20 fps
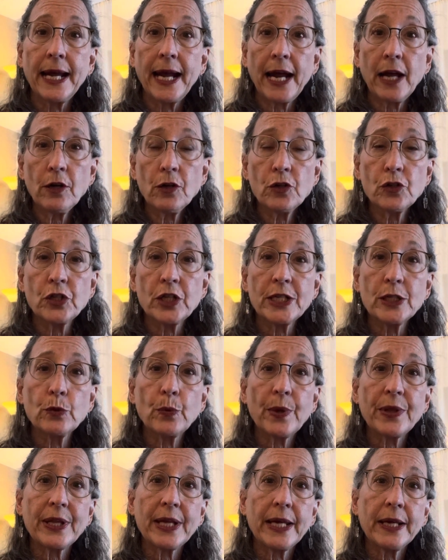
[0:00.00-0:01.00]
energies
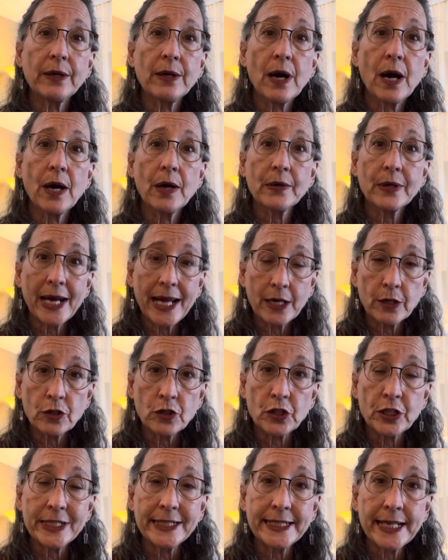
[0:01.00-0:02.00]
within our
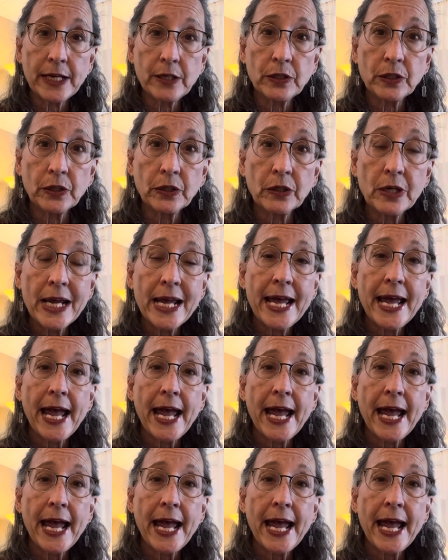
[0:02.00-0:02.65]
energy center.